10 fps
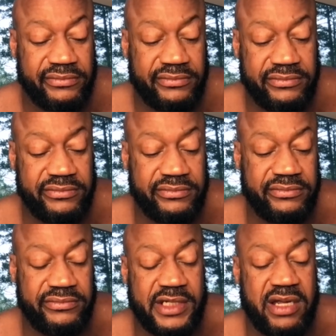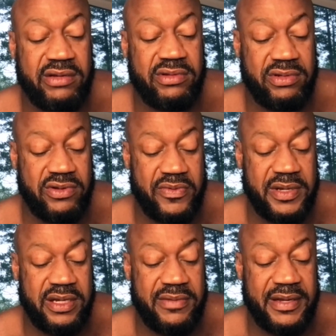I don't go
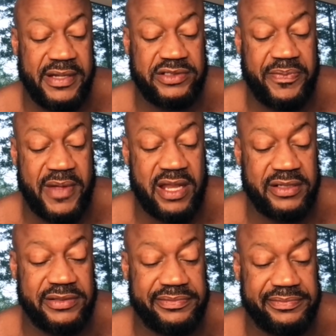nowhere near my Metropolitan.